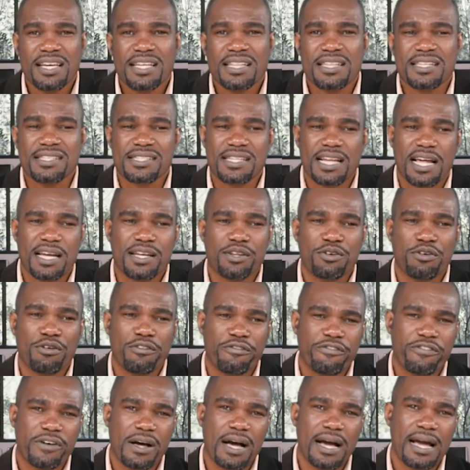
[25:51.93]
the study
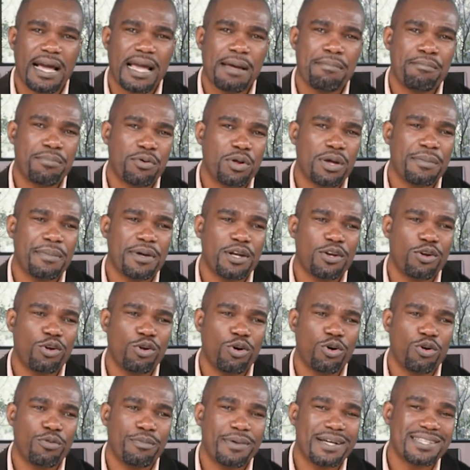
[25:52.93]
of uh, employment
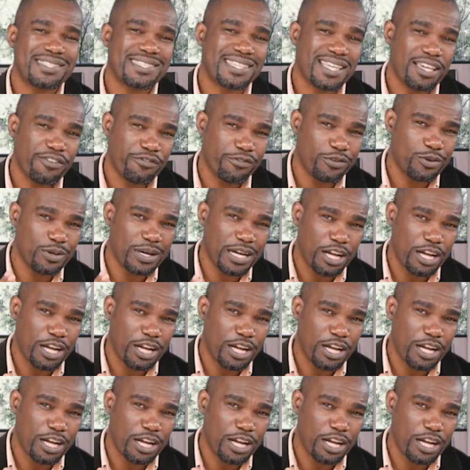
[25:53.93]
law must give you